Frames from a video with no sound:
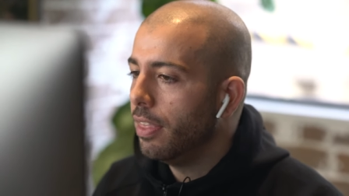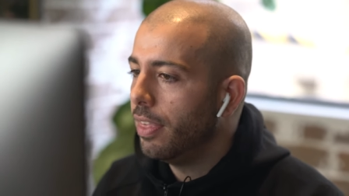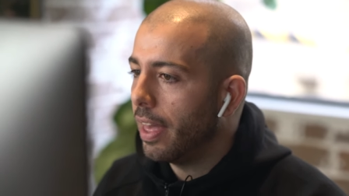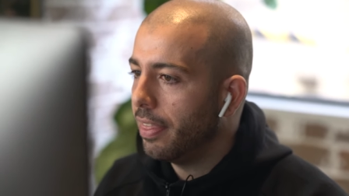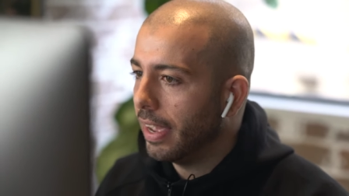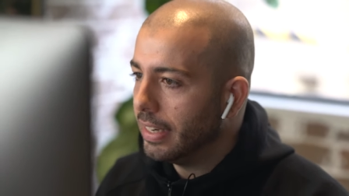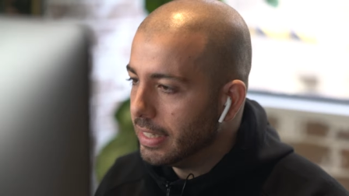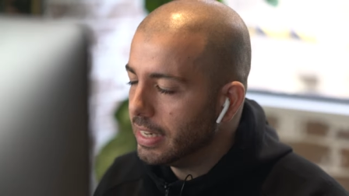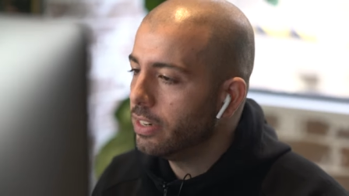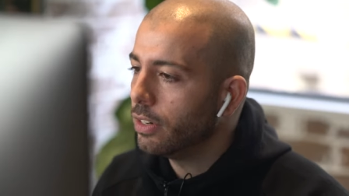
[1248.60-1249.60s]
that they
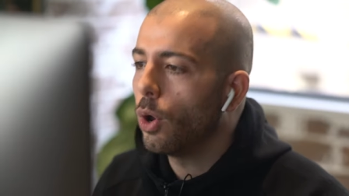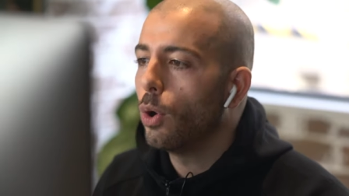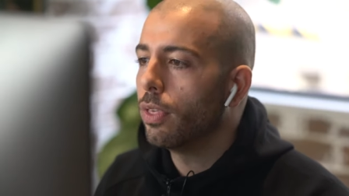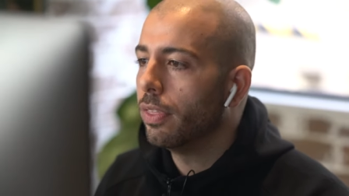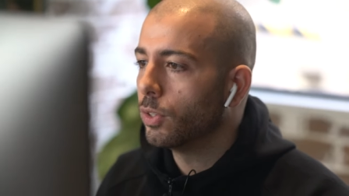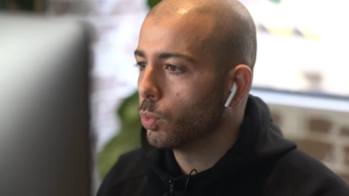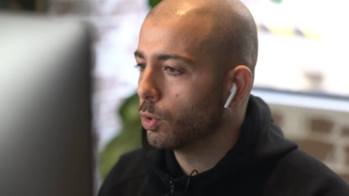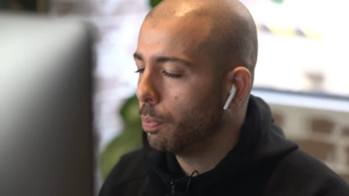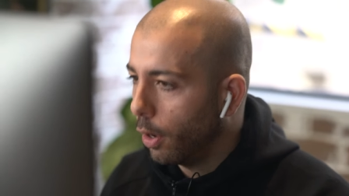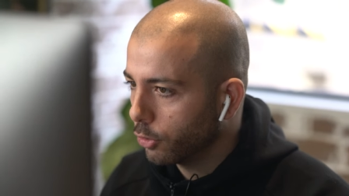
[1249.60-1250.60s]
didn't know that this
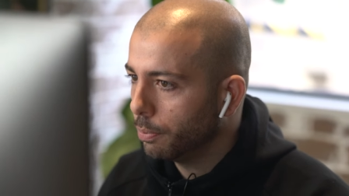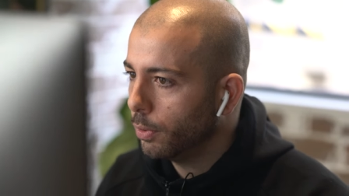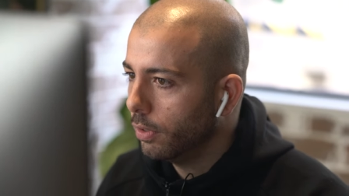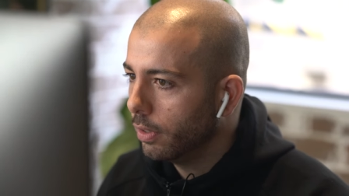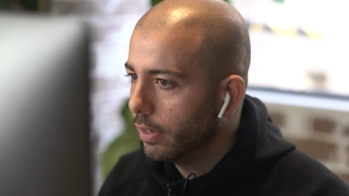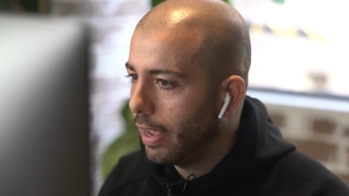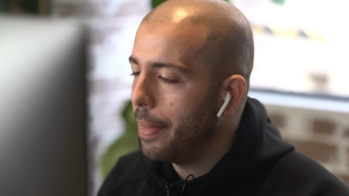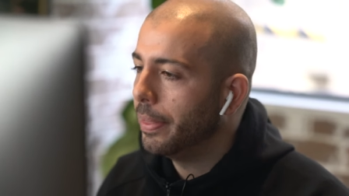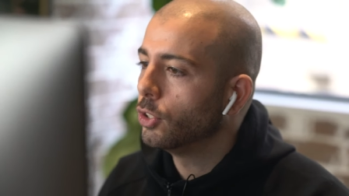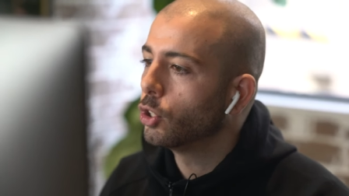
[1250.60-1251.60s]
was possible
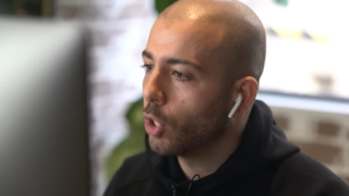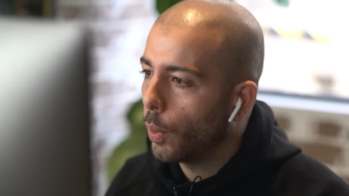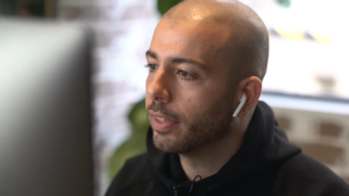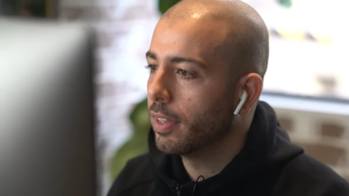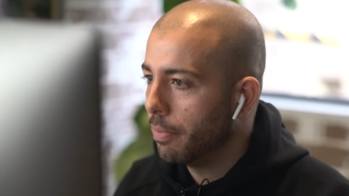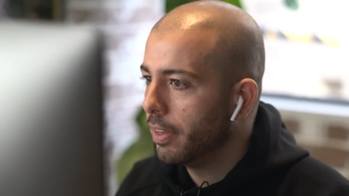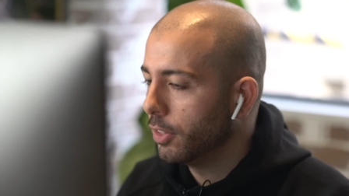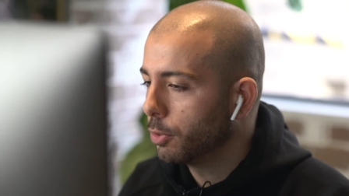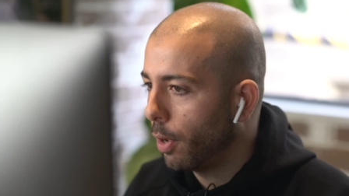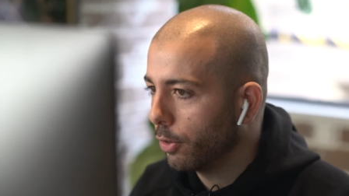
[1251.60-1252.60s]
and then showing them that
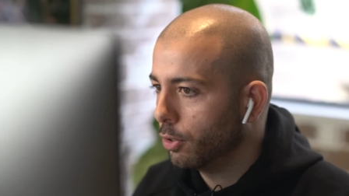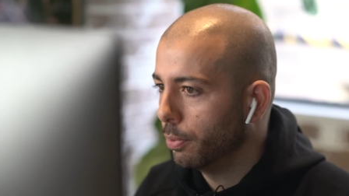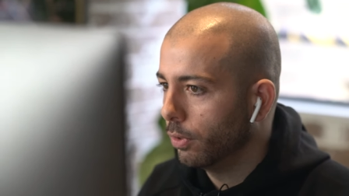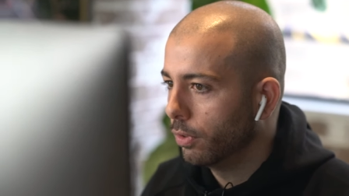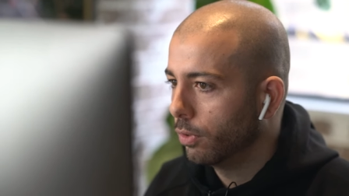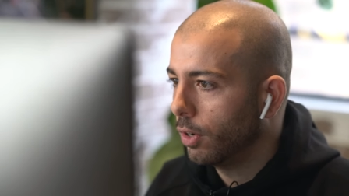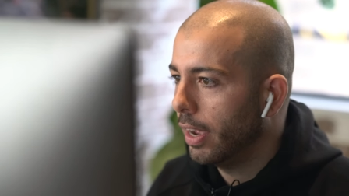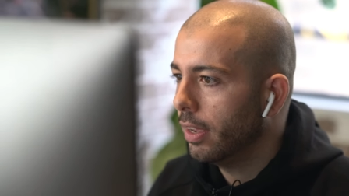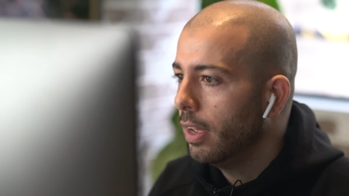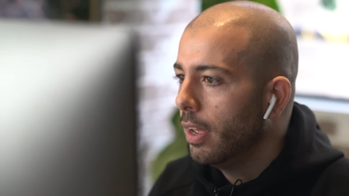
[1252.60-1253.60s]
it's possible,
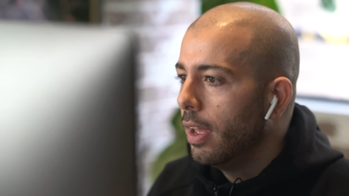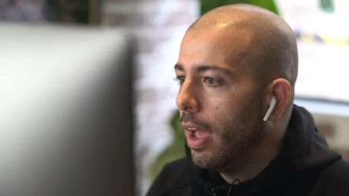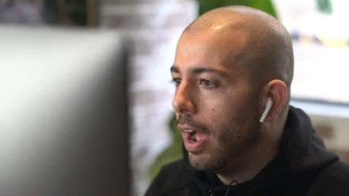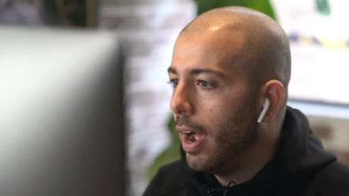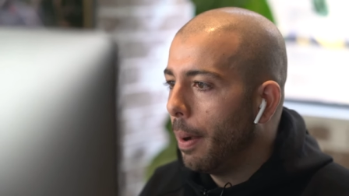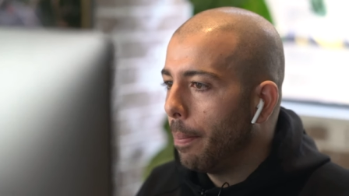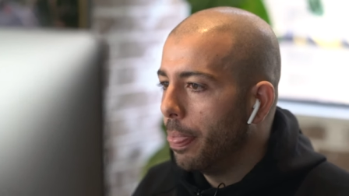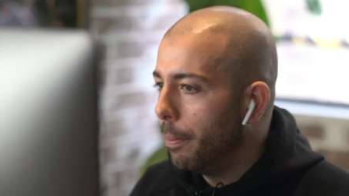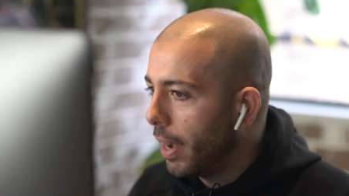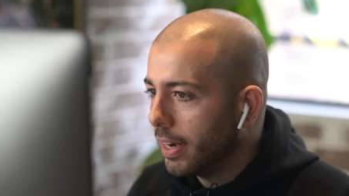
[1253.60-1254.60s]
right? Um,
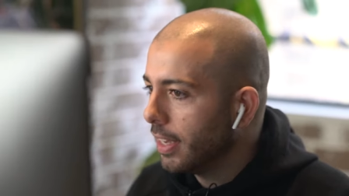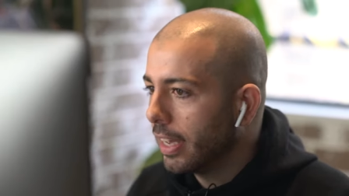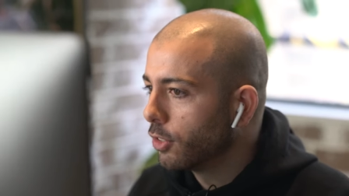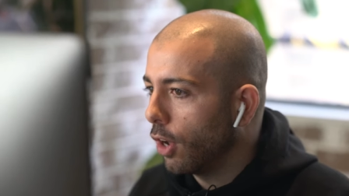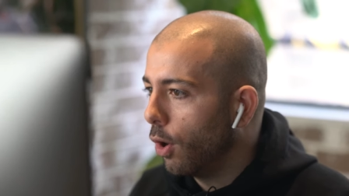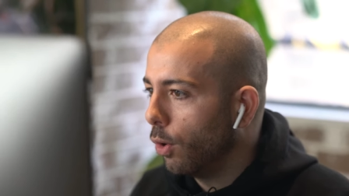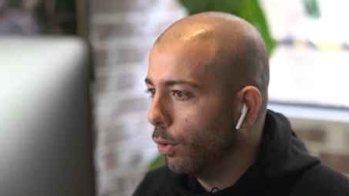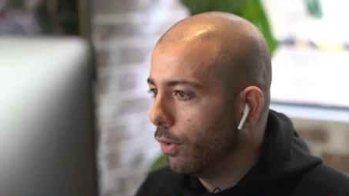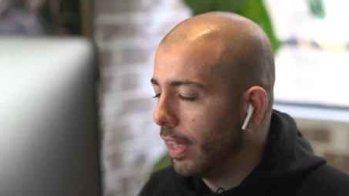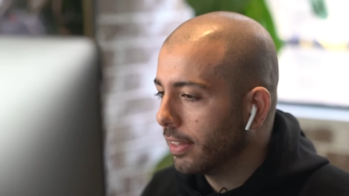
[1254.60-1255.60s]
the money gets
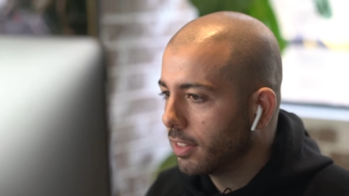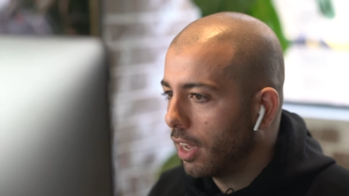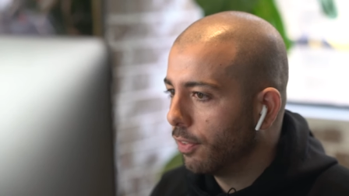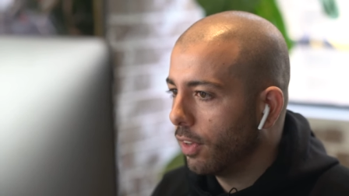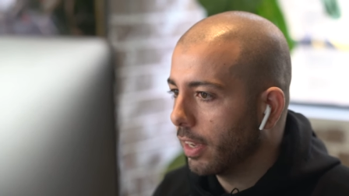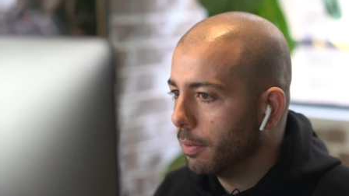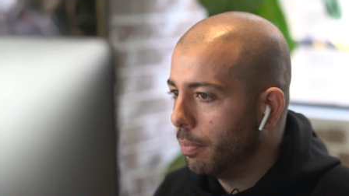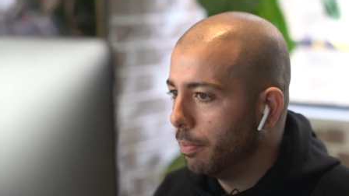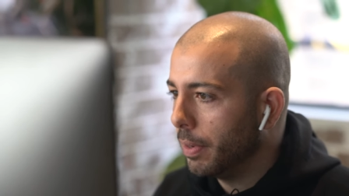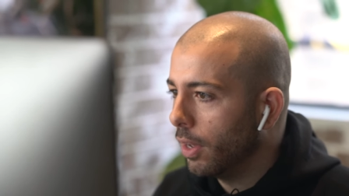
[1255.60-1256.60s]
old. That stuff,
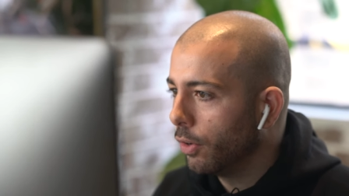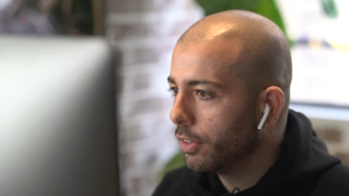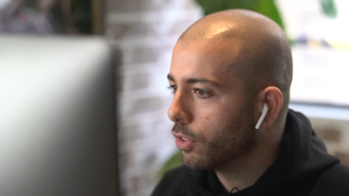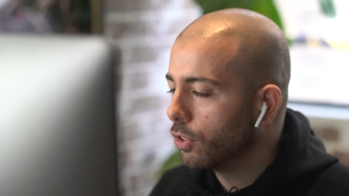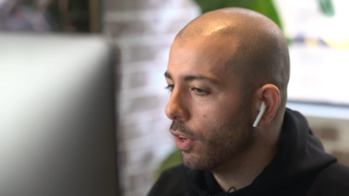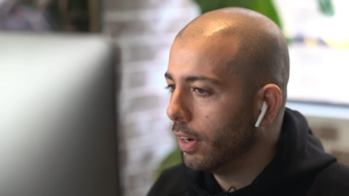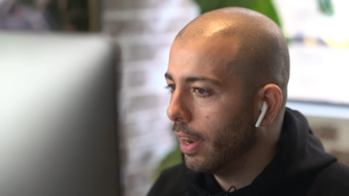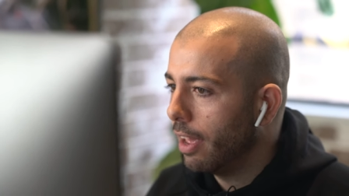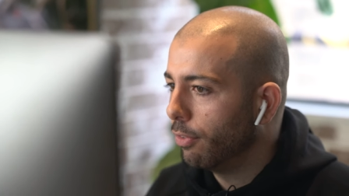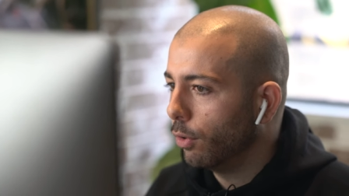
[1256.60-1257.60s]
like, beyond a certain
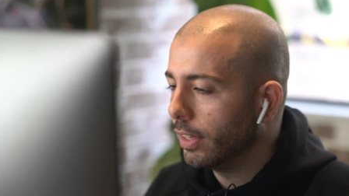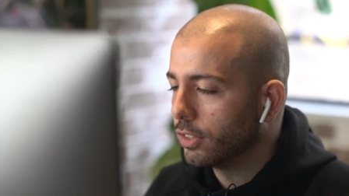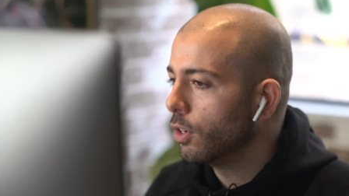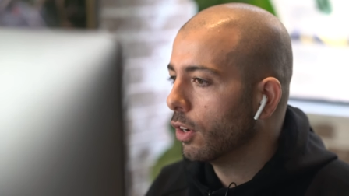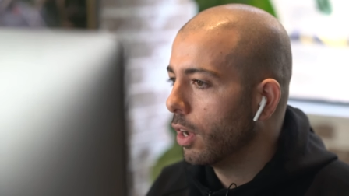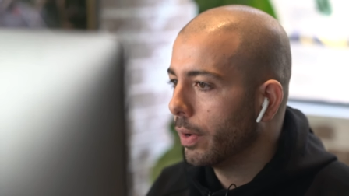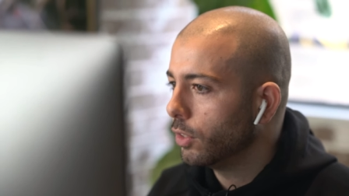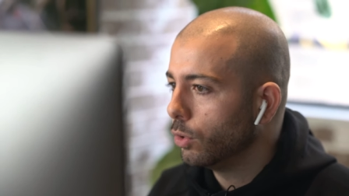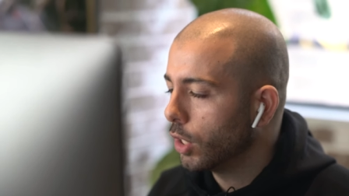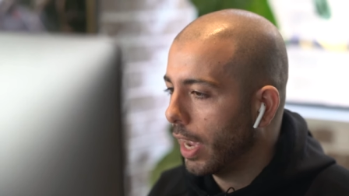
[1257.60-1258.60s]
level, it's not going
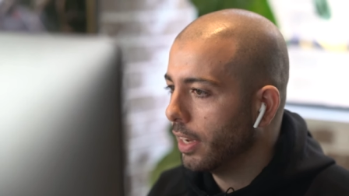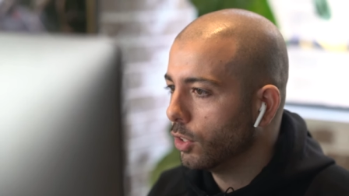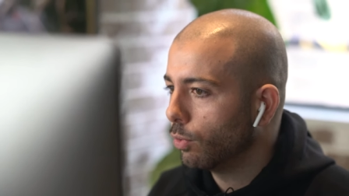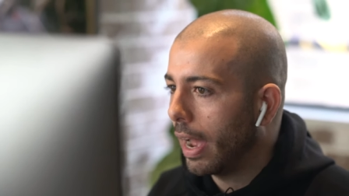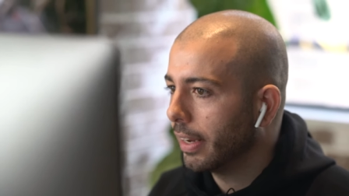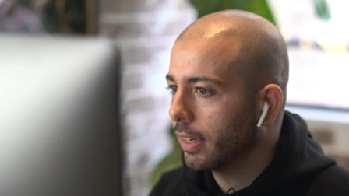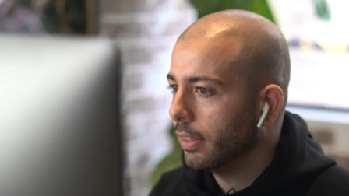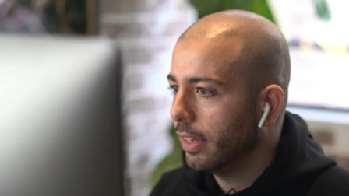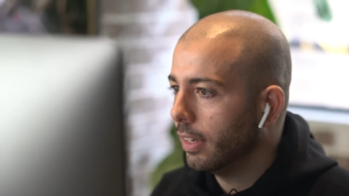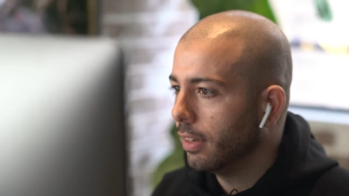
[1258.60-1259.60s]
to change
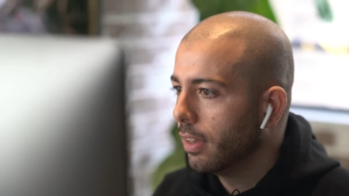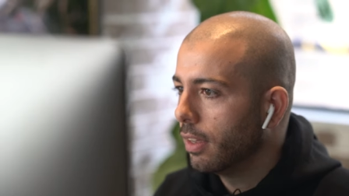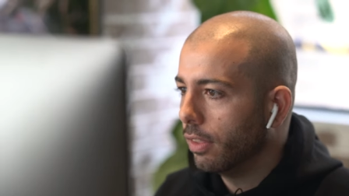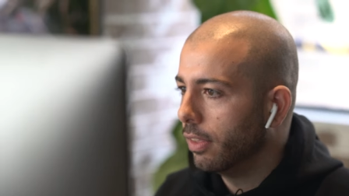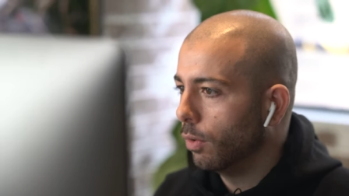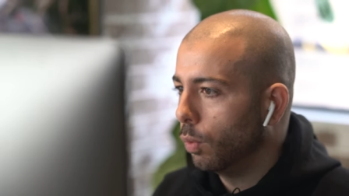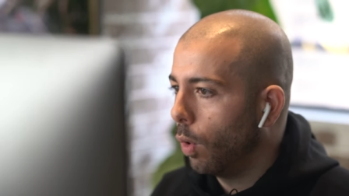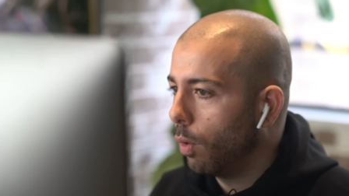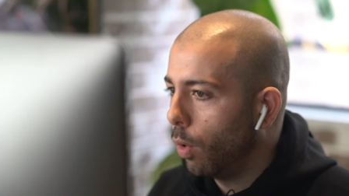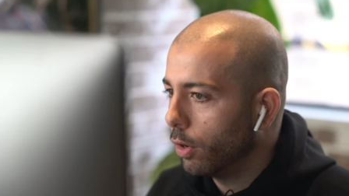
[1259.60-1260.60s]
radically the,
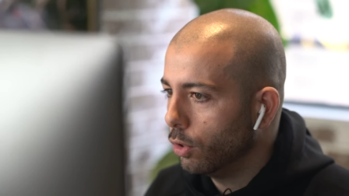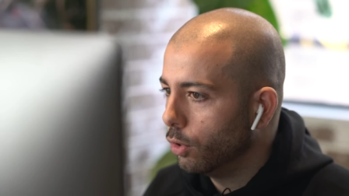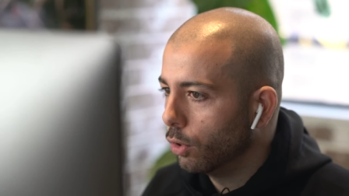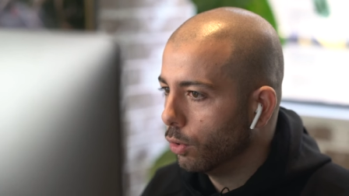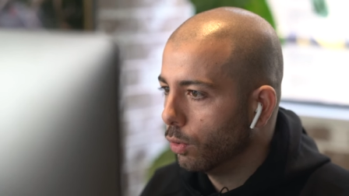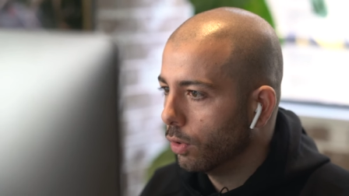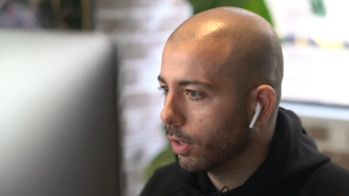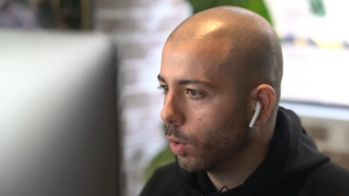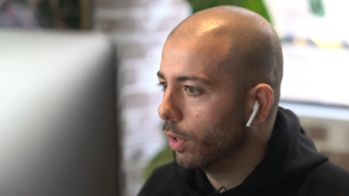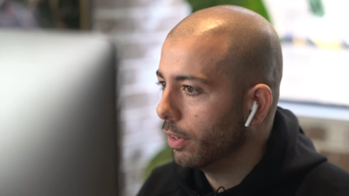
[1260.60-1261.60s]
what, what you do,
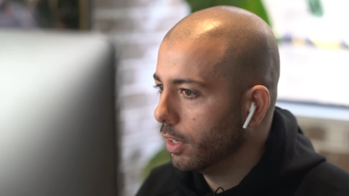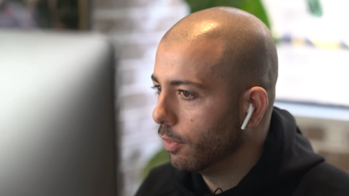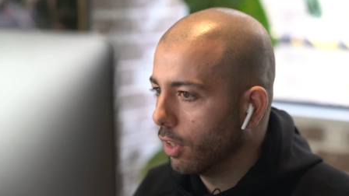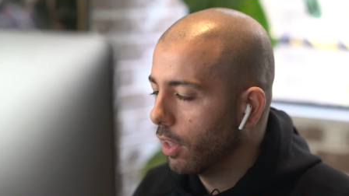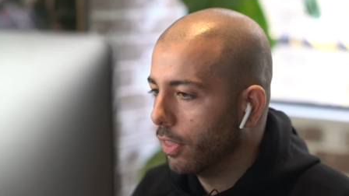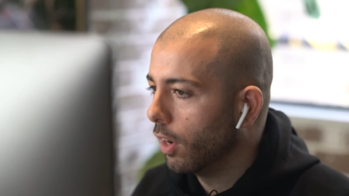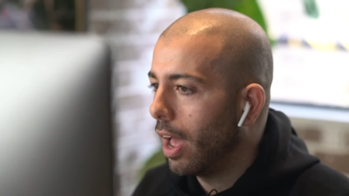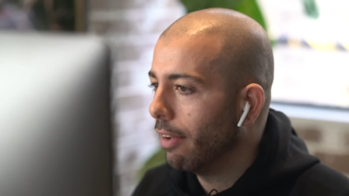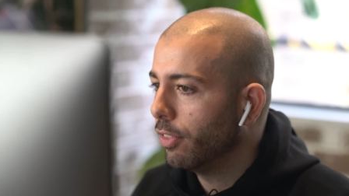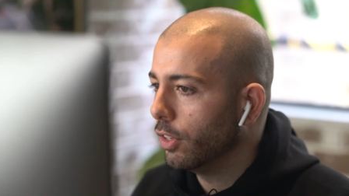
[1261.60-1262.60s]
the quality of the
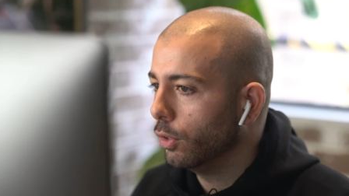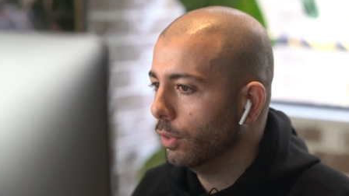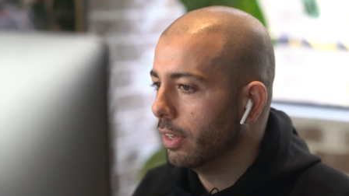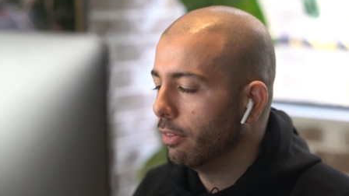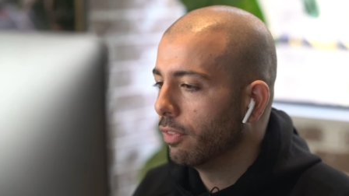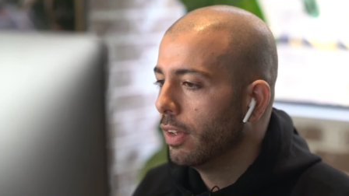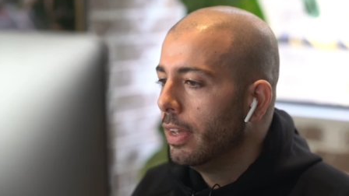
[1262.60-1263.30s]
life that you live.